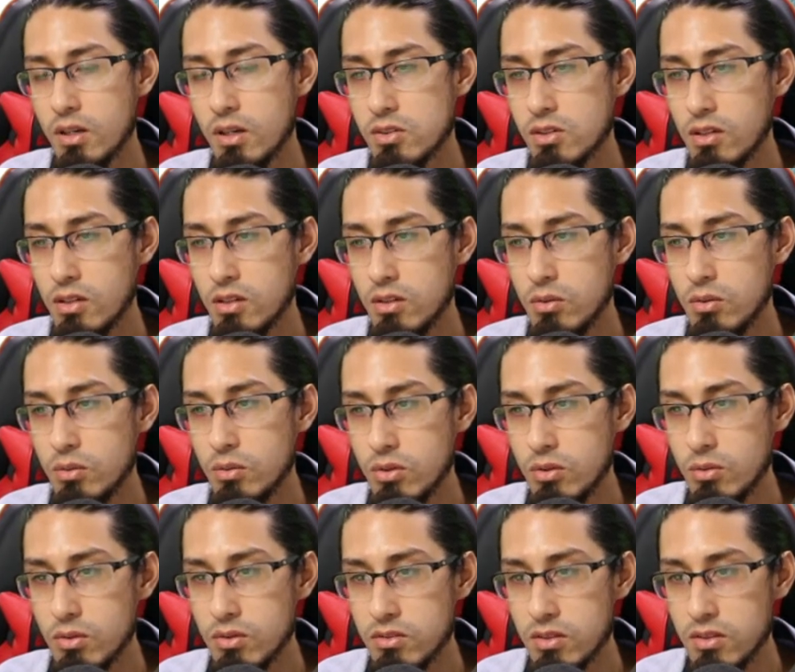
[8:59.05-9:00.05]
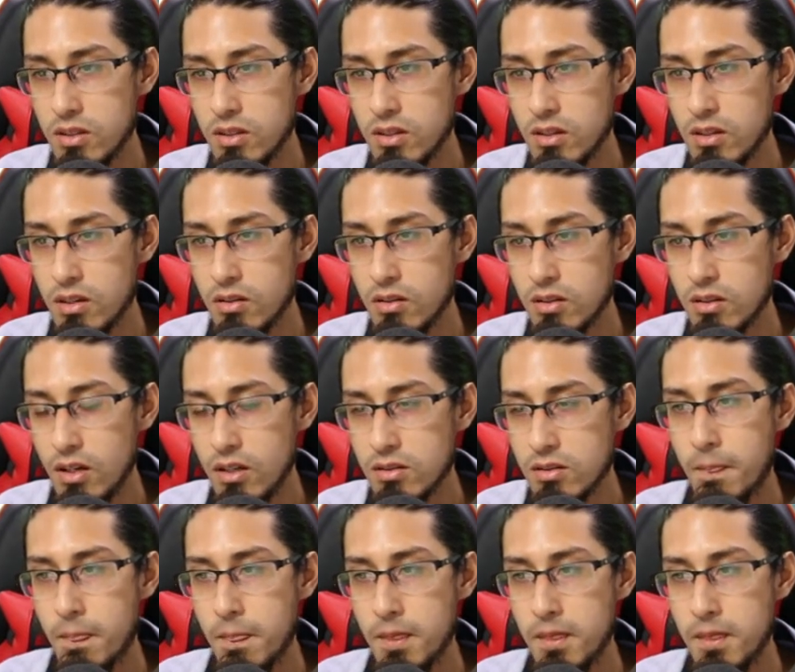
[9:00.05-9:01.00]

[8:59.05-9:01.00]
Actually, you will see here that